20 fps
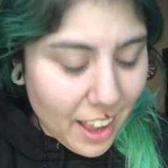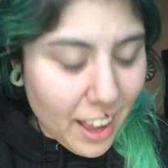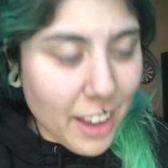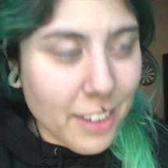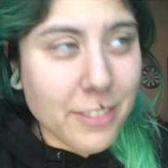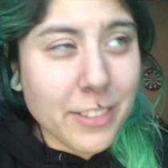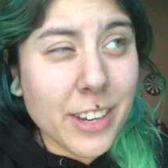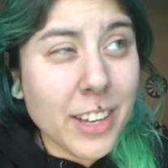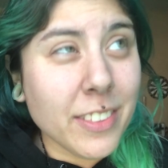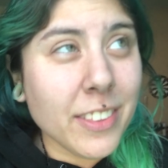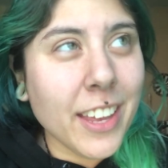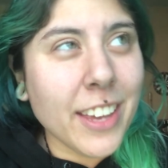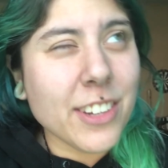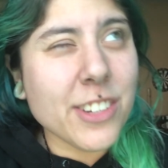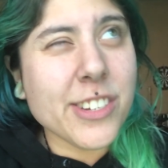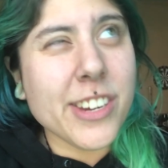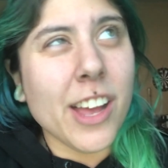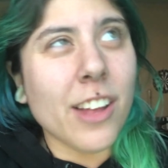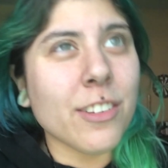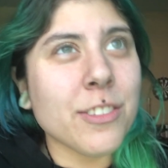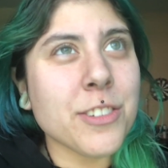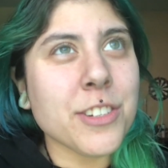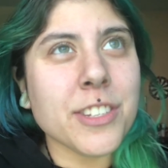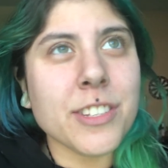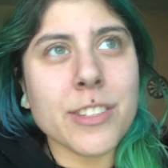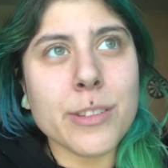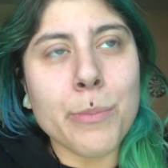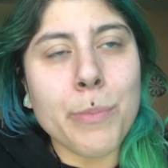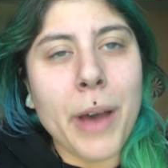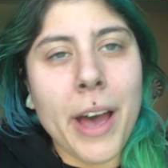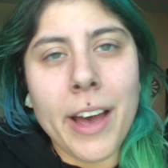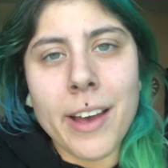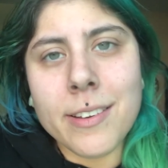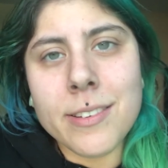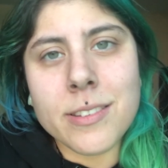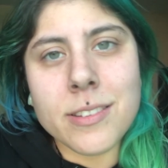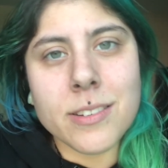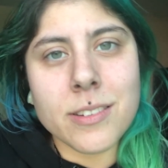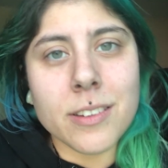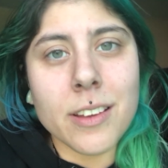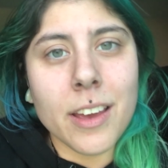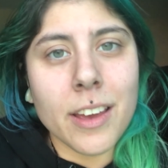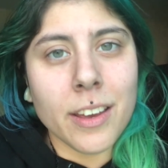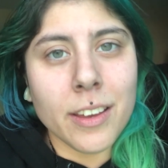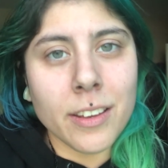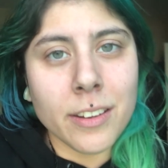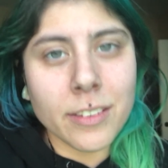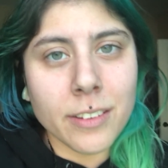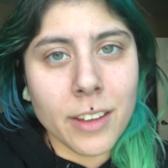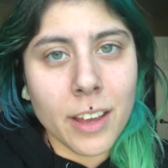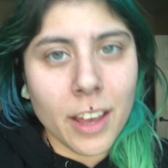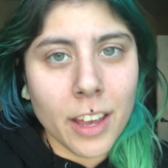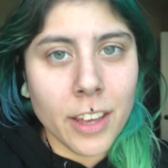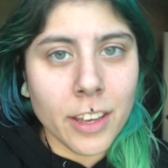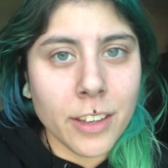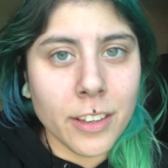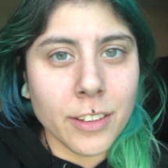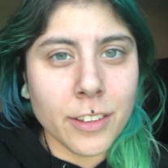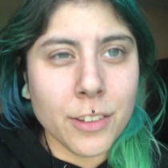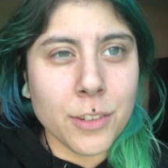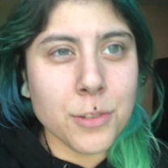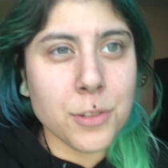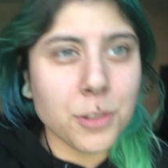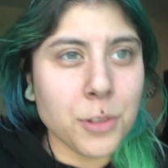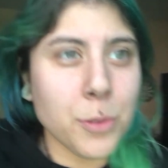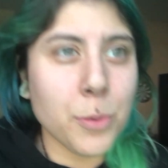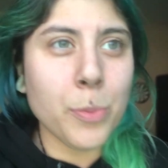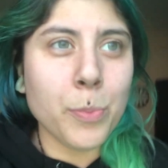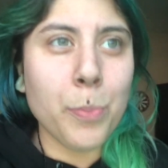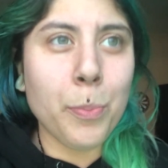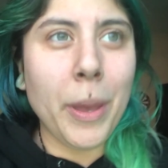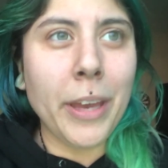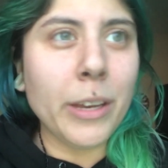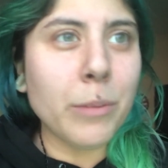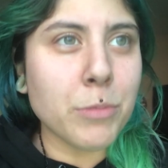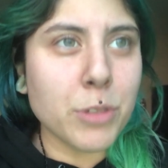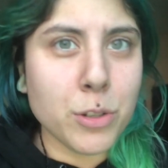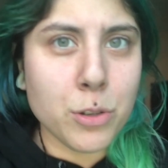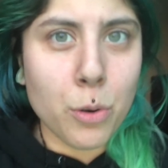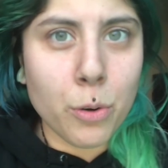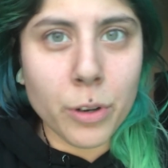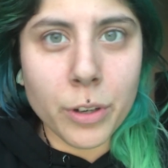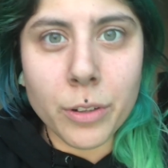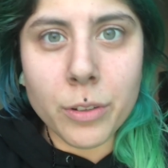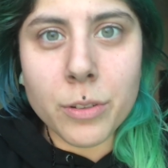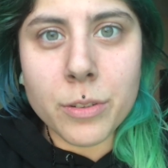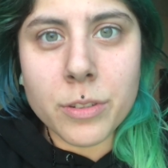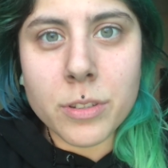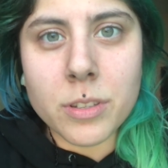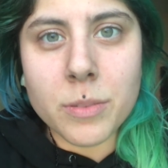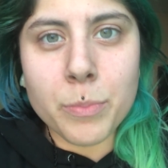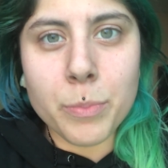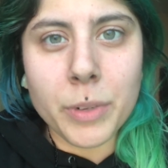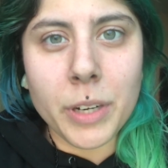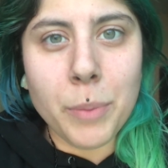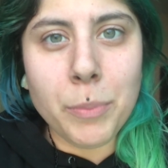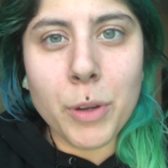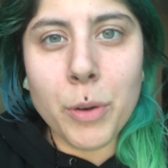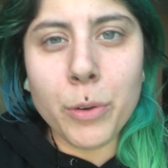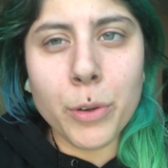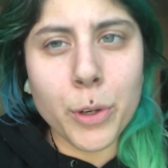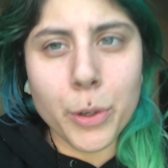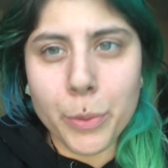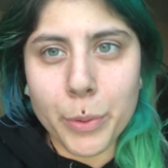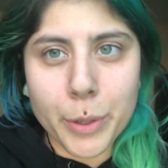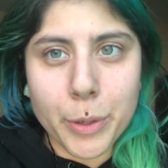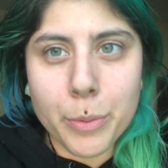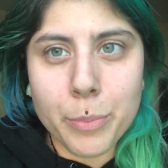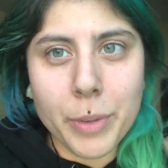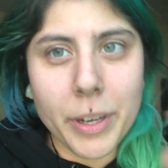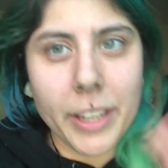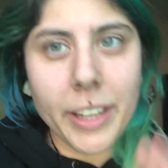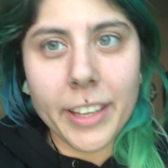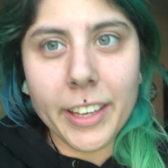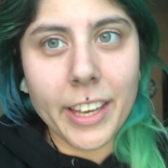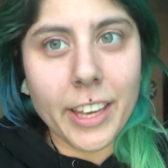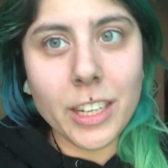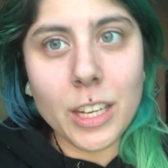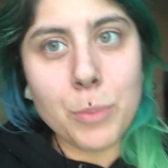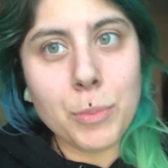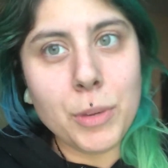I've done like challenges in the past and I used to do makeup tutorials, but I'm no guru by like any